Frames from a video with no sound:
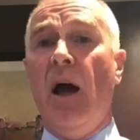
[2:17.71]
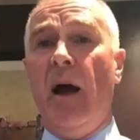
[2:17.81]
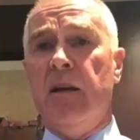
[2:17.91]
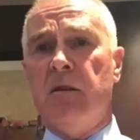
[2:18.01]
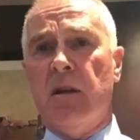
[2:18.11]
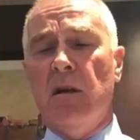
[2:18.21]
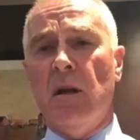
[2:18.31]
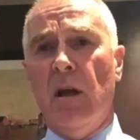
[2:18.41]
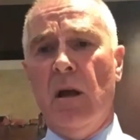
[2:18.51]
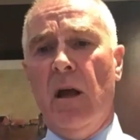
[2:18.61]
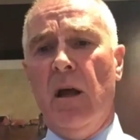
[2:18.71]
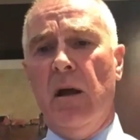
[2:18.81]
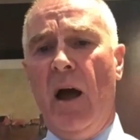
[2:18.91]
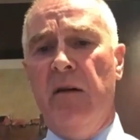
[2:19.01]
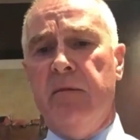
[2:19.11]

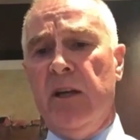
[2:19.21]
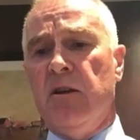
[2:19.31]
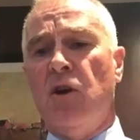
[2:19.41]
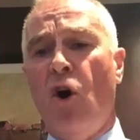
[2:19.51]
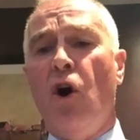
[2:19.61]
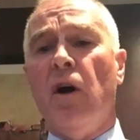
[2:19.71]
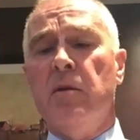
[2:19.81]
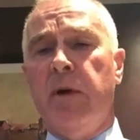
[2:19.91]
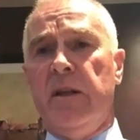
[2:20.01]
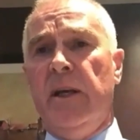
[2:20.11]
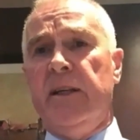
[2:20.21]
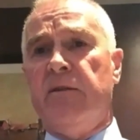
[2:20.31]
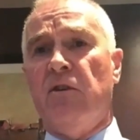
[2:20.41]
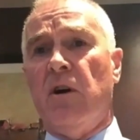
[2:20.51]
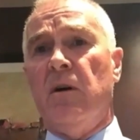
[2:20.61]
I've been talking about this
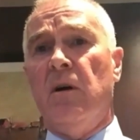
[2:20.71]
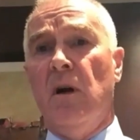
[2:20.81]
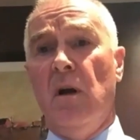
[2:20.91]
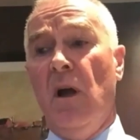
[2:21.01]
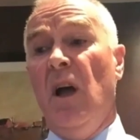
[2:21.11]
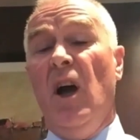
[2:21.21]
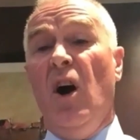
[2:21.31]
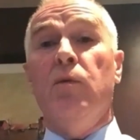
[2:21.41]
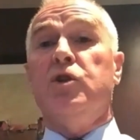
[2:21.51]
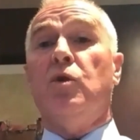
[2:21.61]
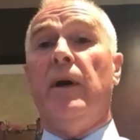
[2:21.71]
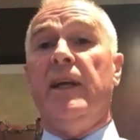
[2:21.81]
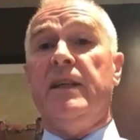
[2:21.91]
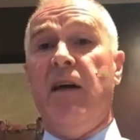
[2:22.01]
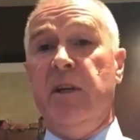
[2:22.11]
for almost
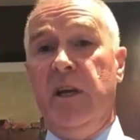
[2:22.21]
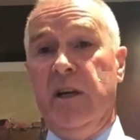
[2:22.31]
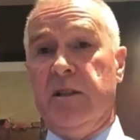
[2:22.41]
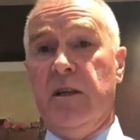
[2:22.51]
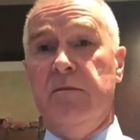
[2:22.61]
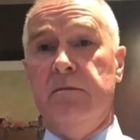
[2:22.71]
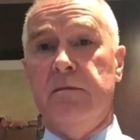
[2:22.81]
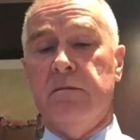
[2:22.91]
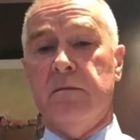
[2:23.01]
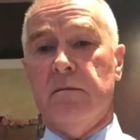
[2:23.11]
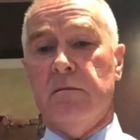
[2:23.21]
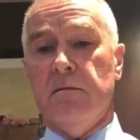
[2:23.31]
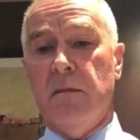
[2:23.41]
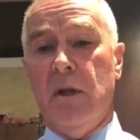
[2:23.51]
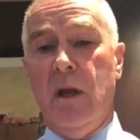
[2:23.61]
27 years.
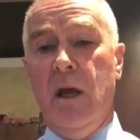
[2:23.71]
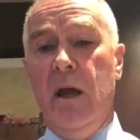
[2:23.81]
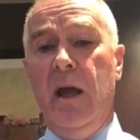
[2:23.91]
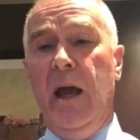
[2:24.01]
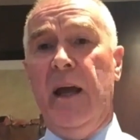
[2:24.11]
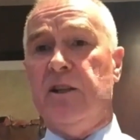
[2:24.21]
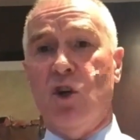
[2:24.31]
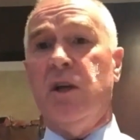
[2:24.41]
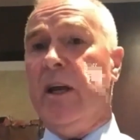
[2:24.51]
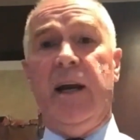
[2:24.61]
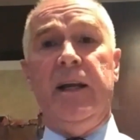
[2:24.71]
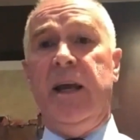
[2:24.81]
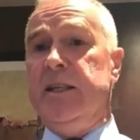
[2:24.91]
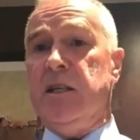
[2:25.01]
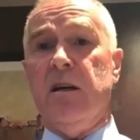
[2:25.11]
It doesn't get any
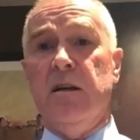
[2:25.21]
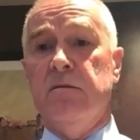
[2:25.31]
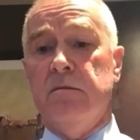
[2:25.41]
easier.